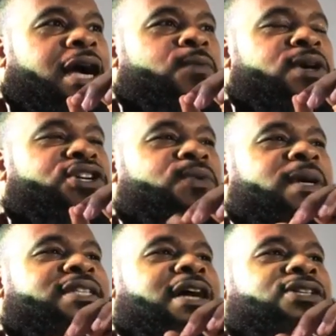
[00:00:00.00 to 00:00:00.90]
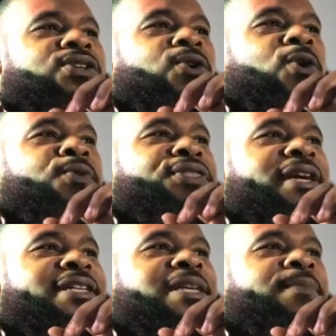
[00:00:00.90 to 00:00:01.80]
I wonder what Dr. Omar
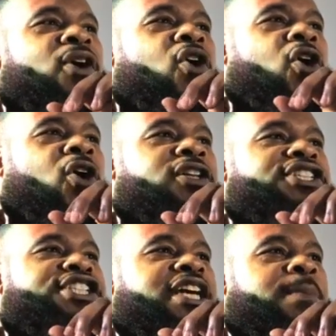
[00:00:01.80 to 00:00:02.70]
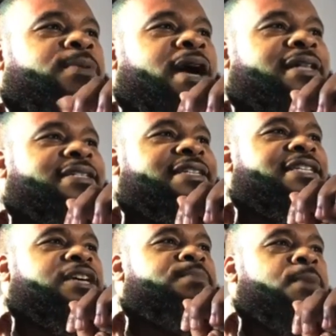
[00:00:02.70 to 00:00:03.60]
thinks about all the Shia
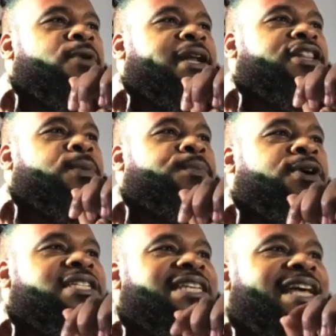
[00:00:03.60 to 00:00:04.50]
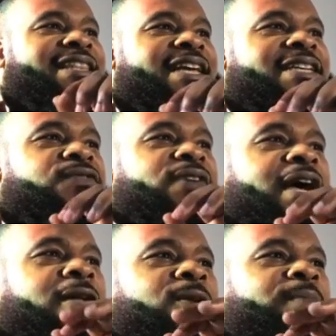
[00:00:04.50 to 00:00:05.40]
practices commemorating the births and deaths of
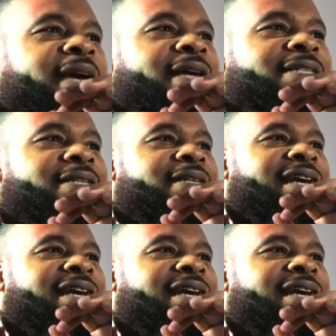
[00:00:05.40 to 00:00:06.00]
Ahl al-Bayt.